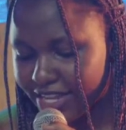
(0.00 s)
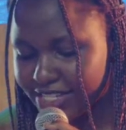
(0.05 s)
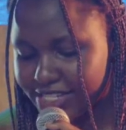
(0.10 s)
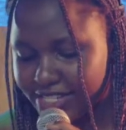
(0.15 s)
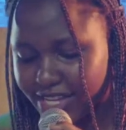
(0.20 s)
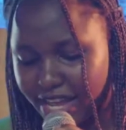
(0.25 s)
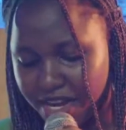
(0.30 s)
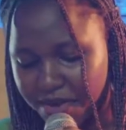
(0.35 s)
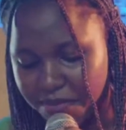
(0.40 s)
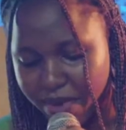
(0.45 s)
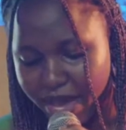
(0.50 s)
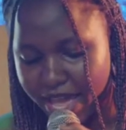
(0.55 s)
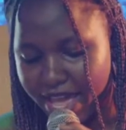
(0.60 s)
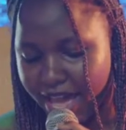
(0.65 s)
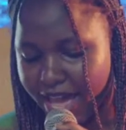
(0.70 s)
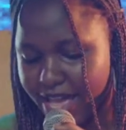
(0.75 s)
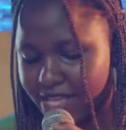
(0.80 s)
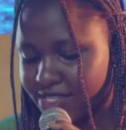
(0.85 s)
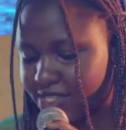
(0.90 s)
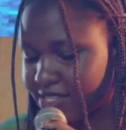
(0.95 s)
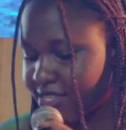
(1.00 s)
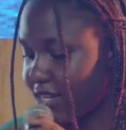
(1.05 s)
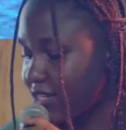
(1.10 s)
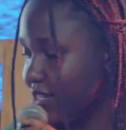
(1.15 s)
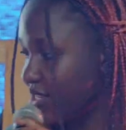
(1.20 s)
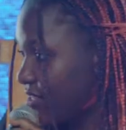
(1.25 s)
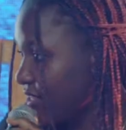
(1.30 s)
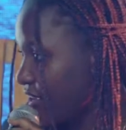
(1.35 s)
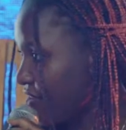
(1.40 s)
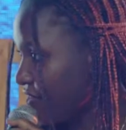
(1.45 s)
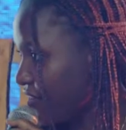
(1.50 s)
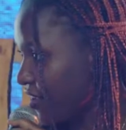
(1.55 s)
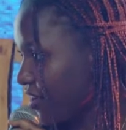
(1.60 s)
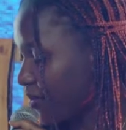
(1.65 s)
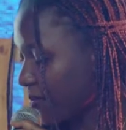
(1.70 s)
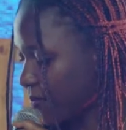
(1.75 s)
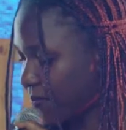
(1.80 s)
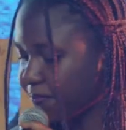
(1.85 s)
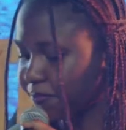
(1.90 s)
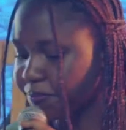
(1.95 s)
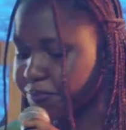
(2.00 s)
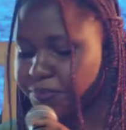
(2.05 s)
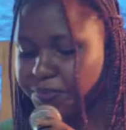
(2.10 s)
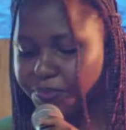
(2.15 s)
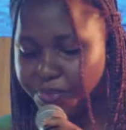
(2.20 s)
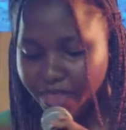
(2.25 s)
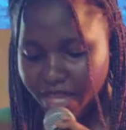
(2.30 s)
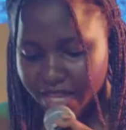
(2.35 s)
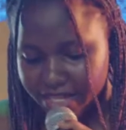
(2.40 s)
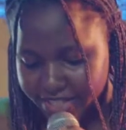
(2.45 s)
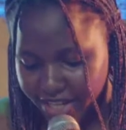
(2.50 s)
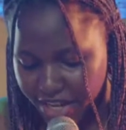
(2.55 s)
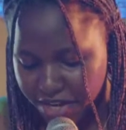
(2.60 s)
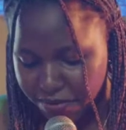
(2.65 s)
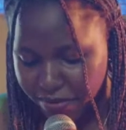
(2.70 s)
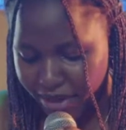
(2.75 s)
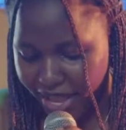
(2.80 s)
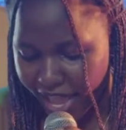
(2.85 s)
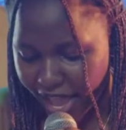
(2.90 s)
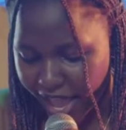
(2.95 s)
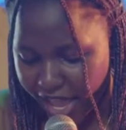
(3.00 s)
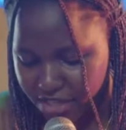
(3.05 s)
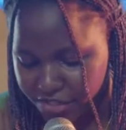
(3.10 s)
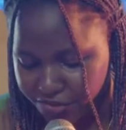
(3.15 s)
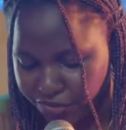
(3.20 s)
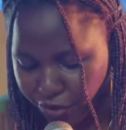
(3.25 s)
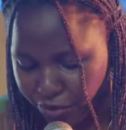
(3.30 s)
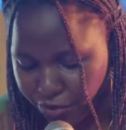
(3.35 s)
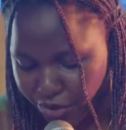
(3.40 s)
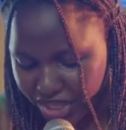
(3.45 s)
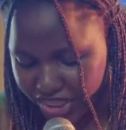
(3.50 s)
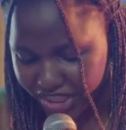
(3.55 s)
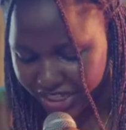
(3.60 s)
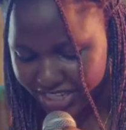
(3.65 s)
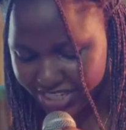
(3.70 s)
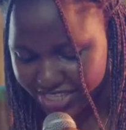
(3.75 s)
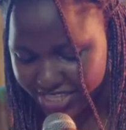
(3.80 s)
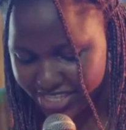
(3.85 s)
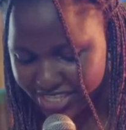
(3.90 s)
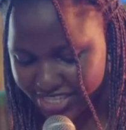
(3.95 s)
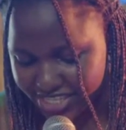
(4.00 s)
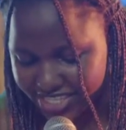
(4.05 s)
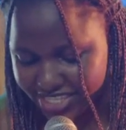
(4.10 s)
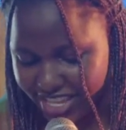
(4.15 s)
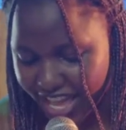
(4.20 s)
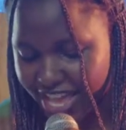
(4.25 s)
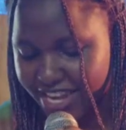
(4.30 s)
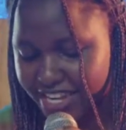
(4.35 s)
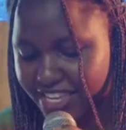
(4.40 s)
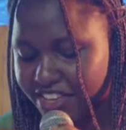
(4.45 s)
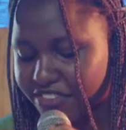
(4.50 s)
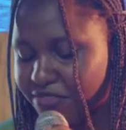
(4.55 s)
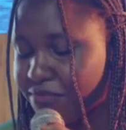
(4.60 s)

turn my eyes, 37. Turn my eyes from worthless things and give